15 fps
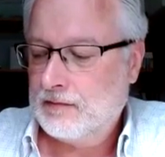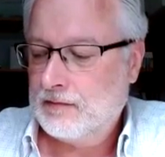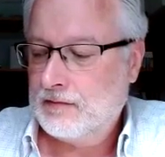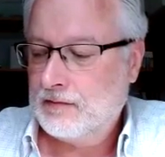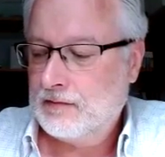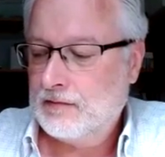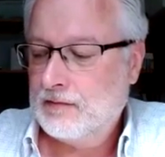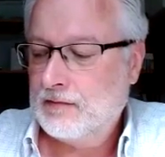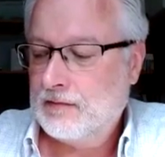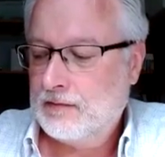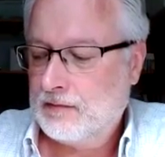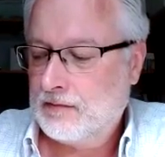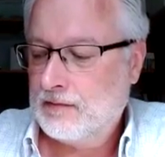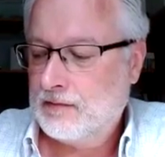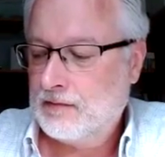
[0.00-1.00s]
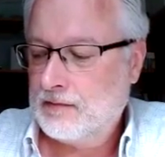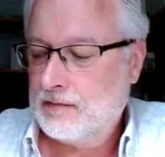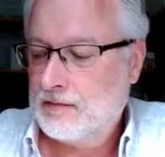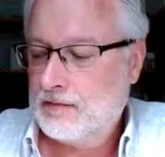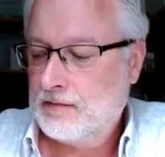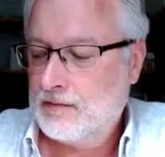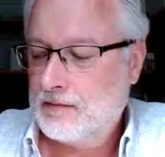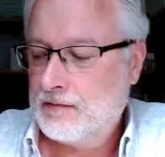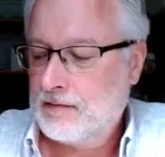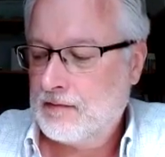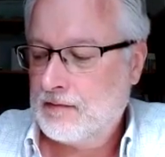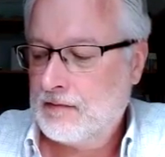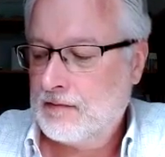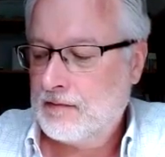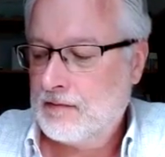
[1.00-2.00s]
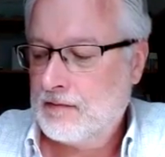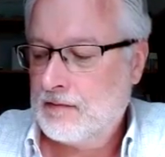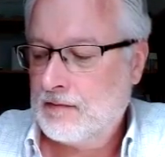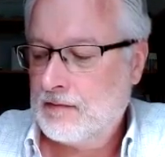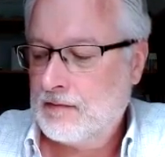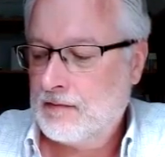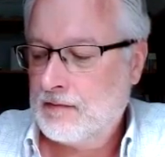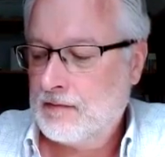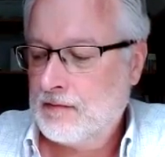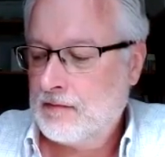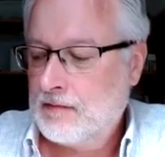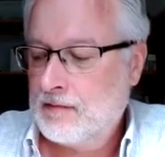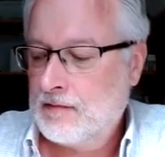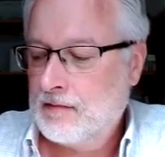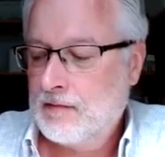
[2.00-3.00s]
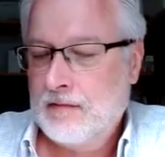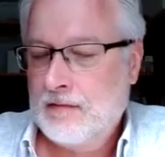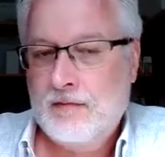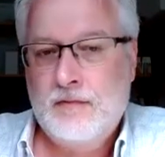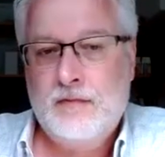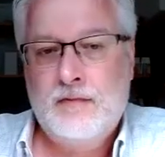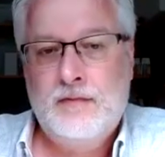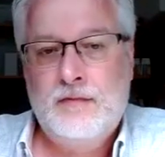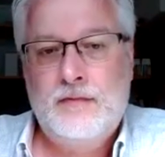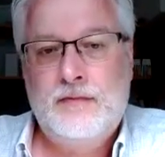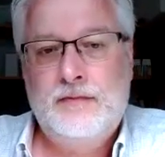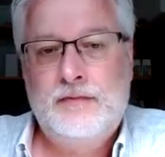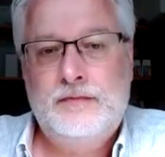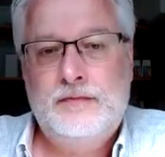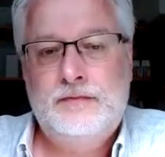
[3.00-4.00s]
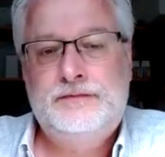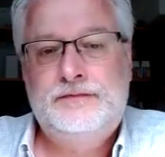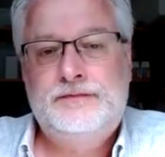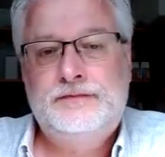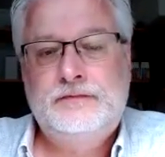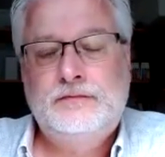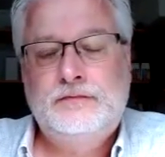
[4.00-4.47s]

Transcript: This person isn't speaking.